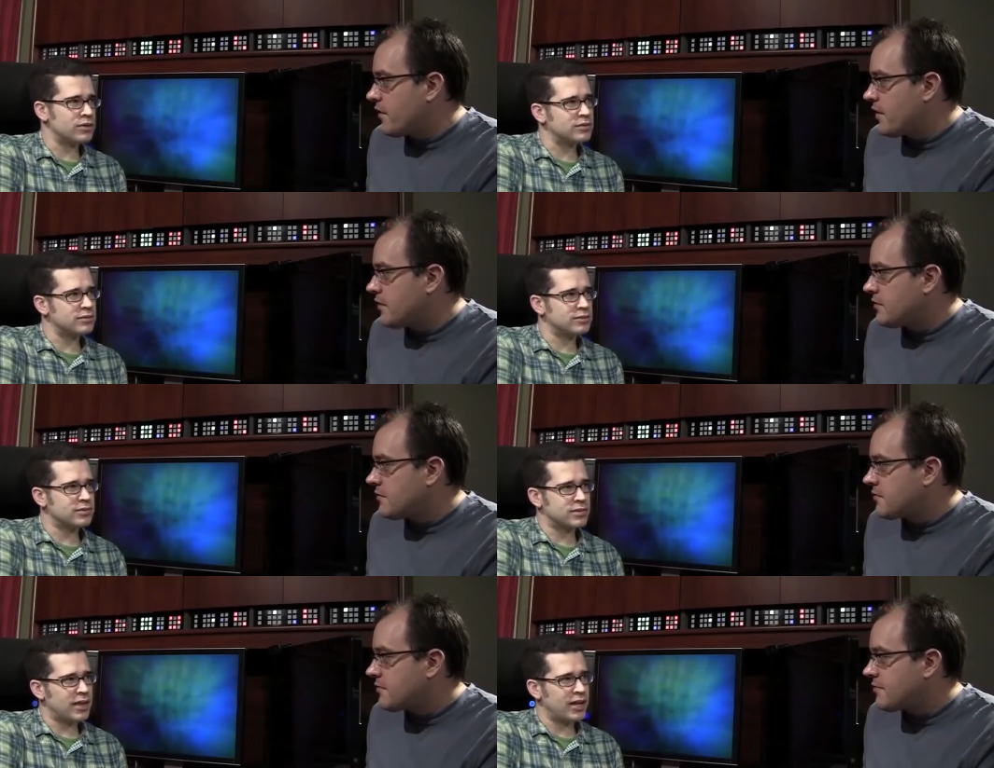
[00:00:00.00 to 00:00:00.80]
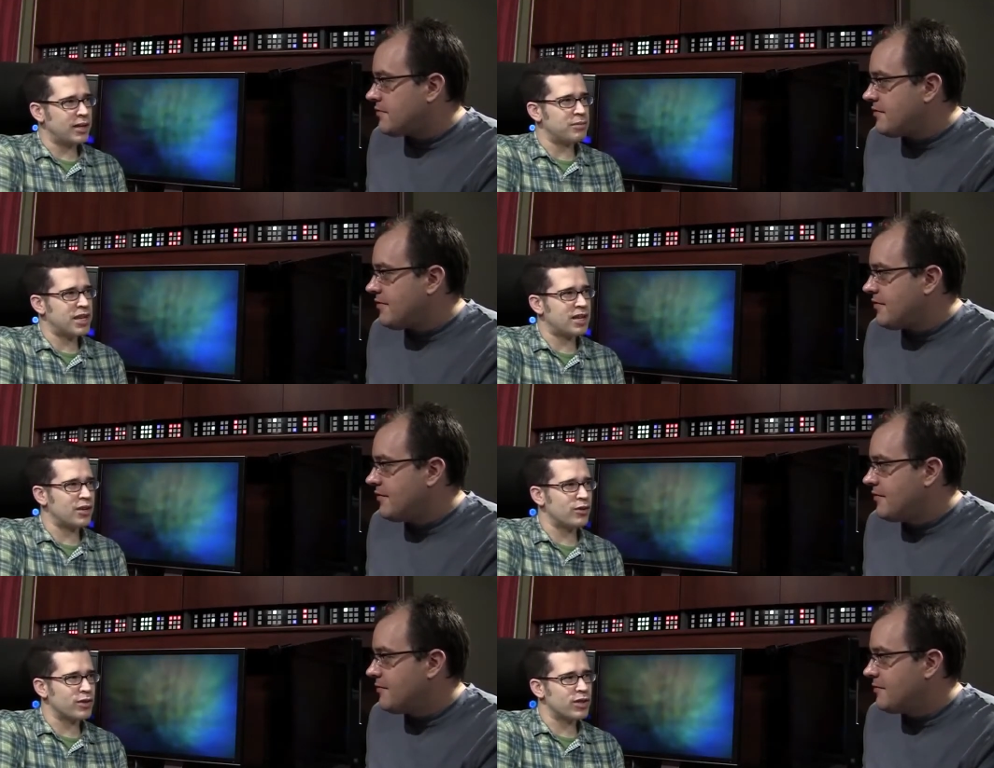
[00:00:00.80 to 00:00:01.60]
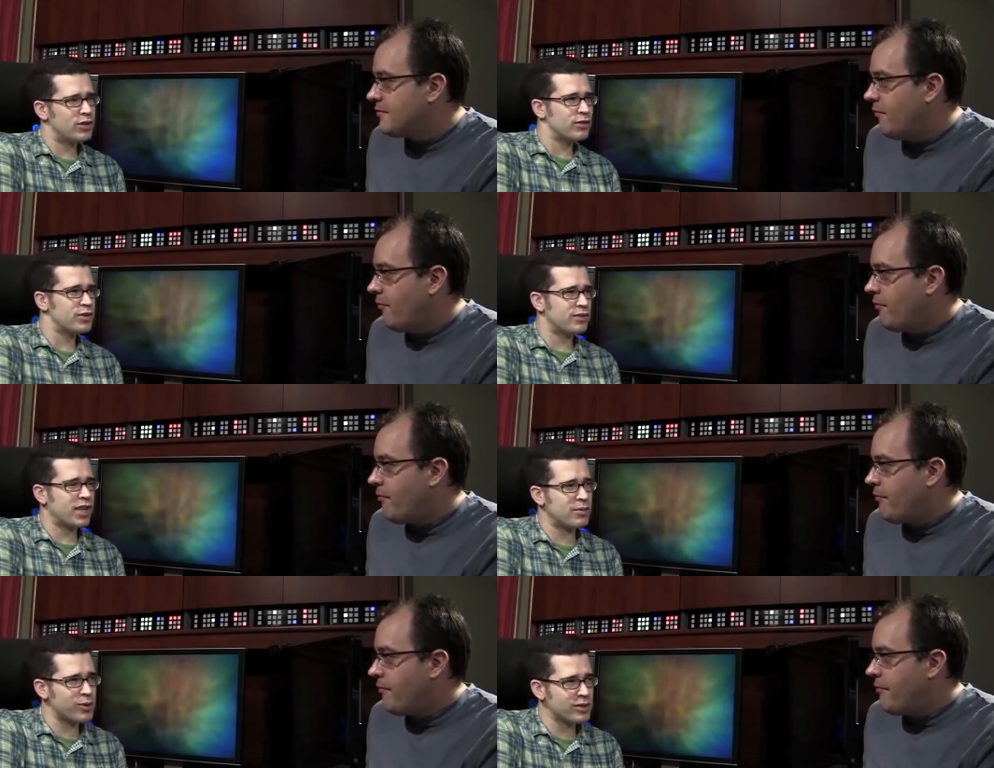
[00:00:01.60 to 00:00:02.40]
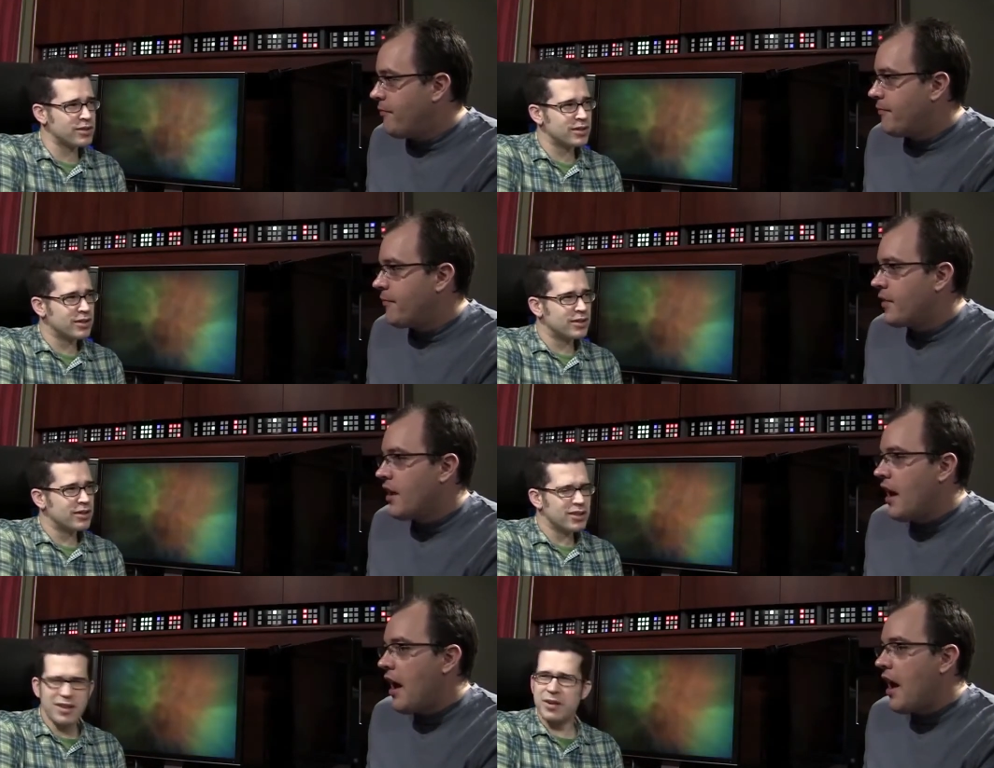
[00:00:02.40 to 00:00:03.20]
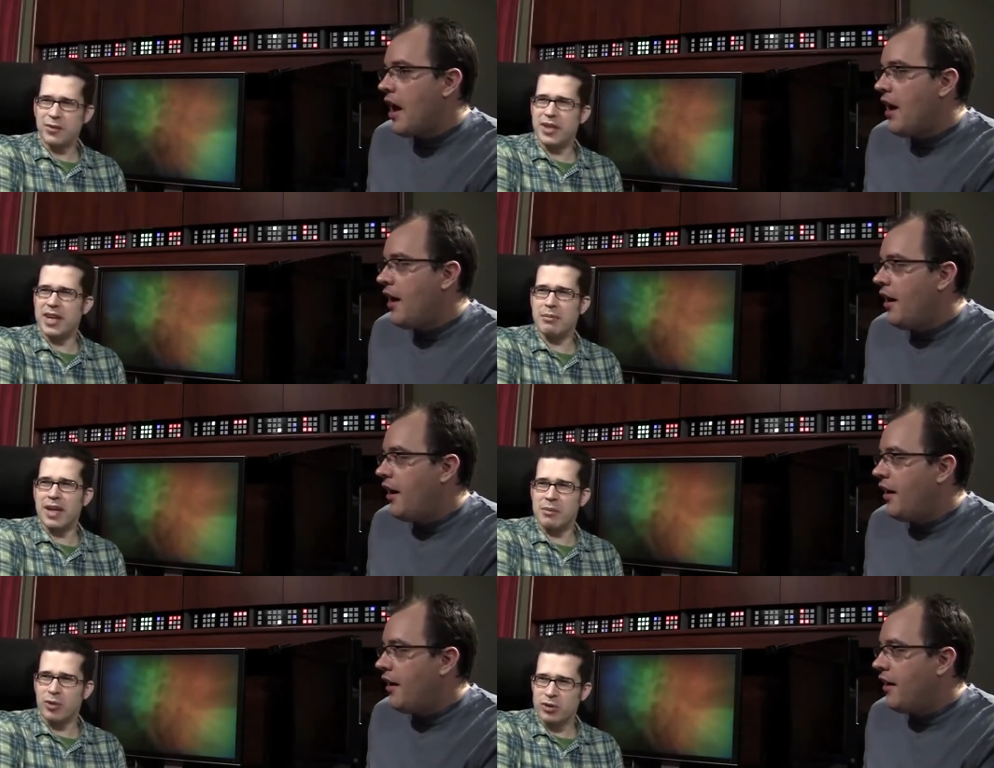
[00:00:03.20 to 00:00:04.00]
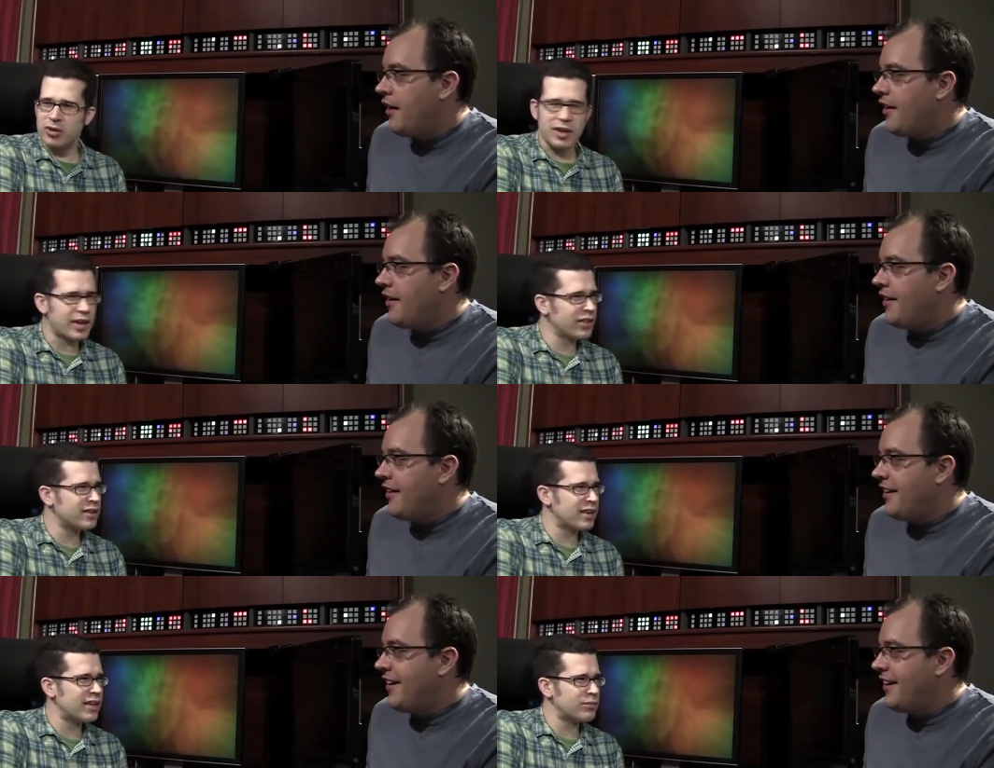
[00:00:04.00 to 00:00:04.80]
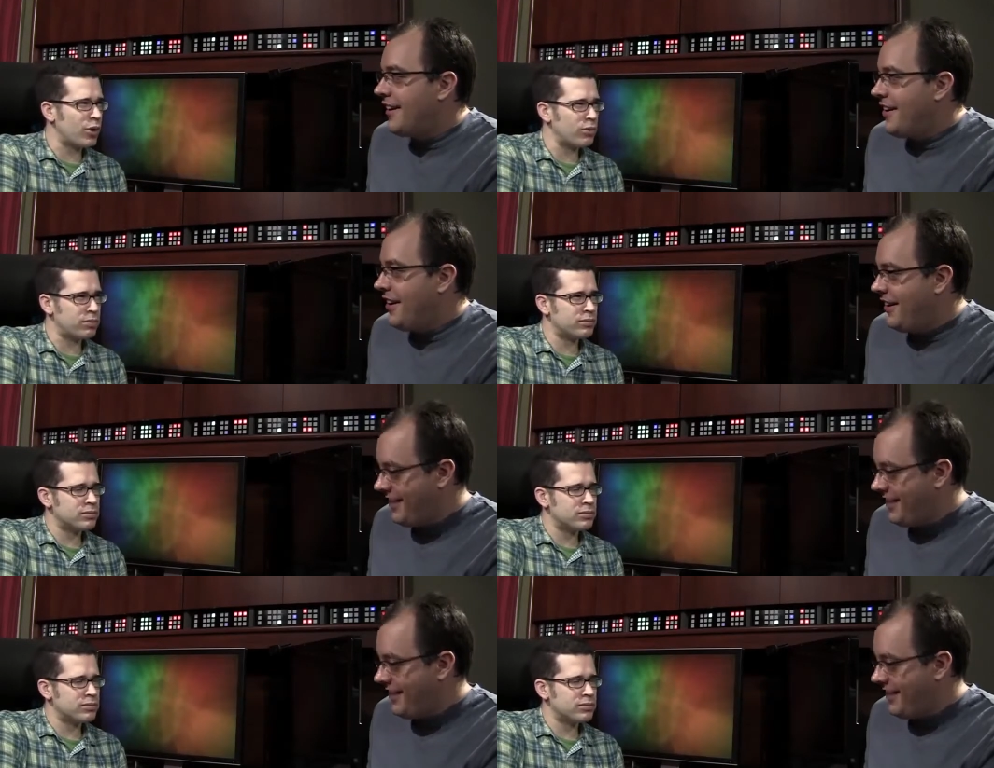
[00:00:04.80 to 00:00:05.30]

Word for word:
Speaker 1: will end up taking over the universe of keyboards? I think it would name like Maltron. I think it's got some hope.